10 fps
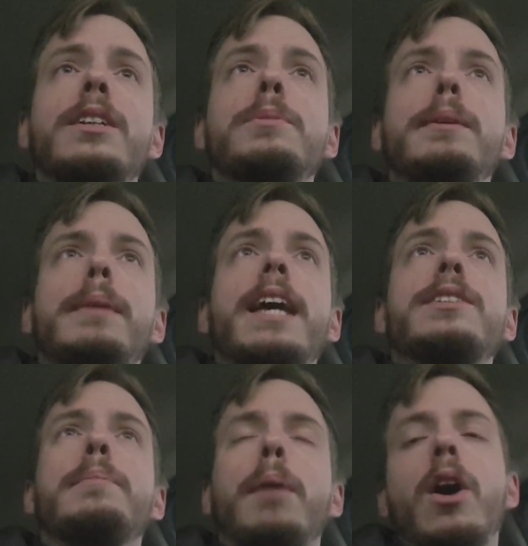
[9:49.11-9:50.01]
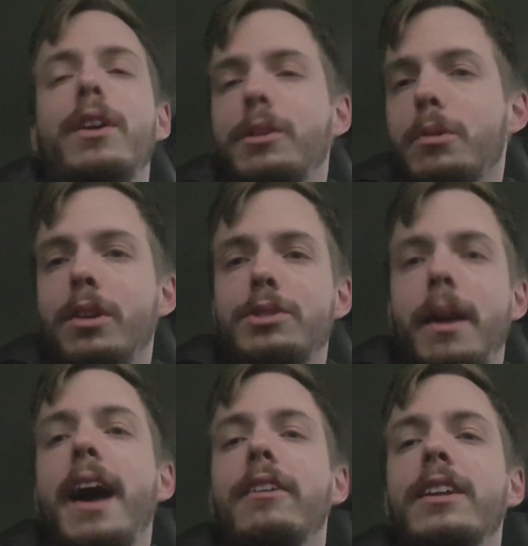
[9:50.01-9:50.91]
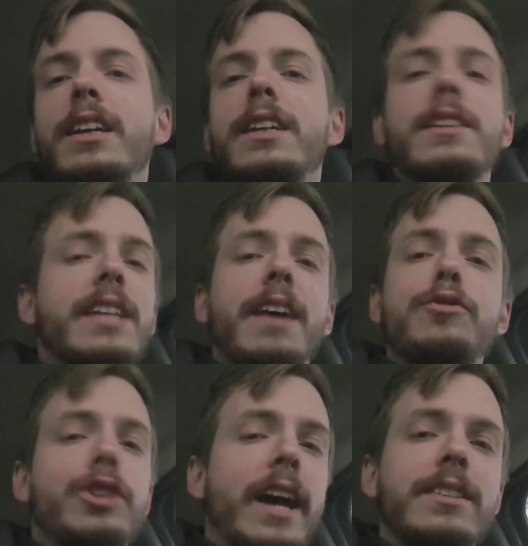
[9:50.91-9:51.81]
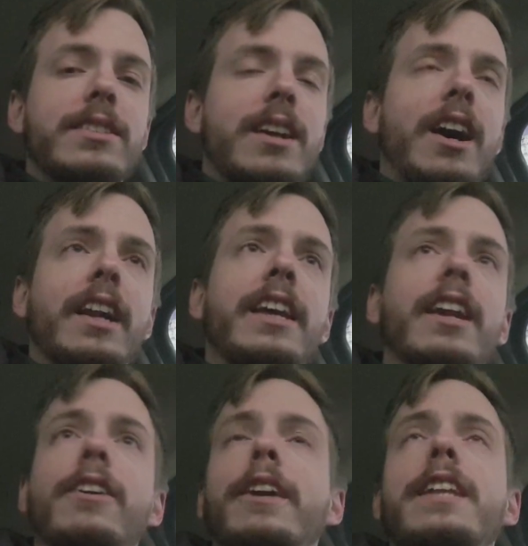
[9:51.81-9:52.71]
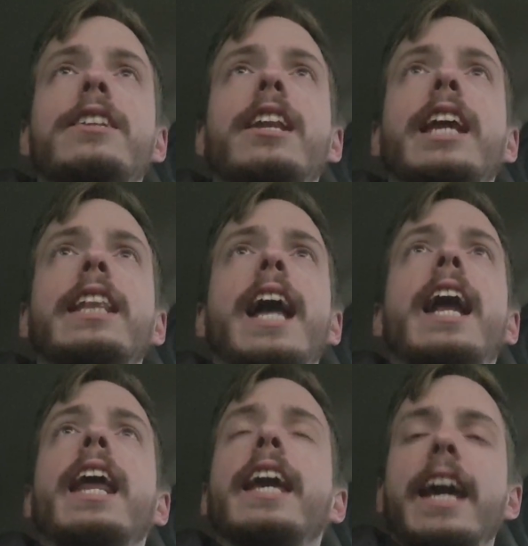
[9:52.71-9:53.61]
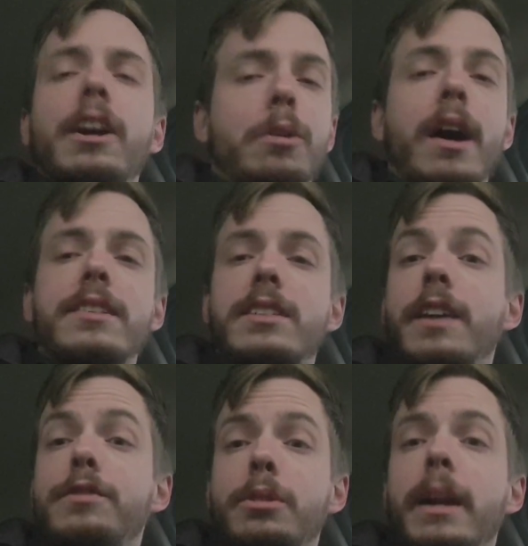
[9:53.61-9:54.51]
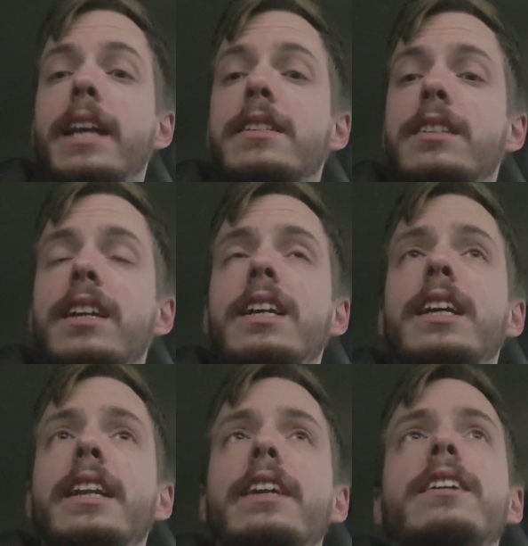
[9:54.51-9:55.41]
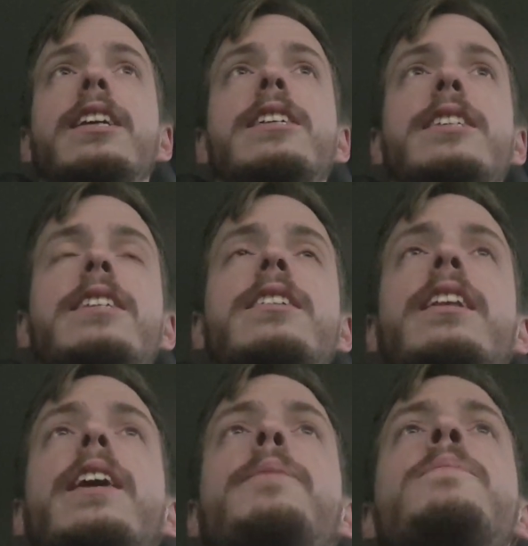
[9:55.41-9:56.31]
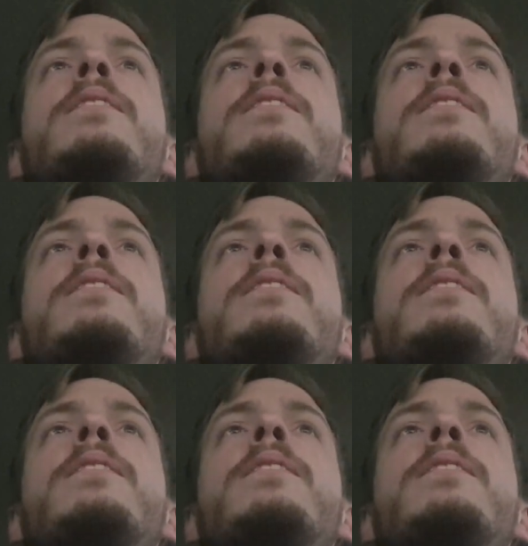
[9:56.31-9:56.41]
BB-8's a ball that rolls around. It doesn't have jets on it or anything like that. It can't cross tough terrains nearly as easily.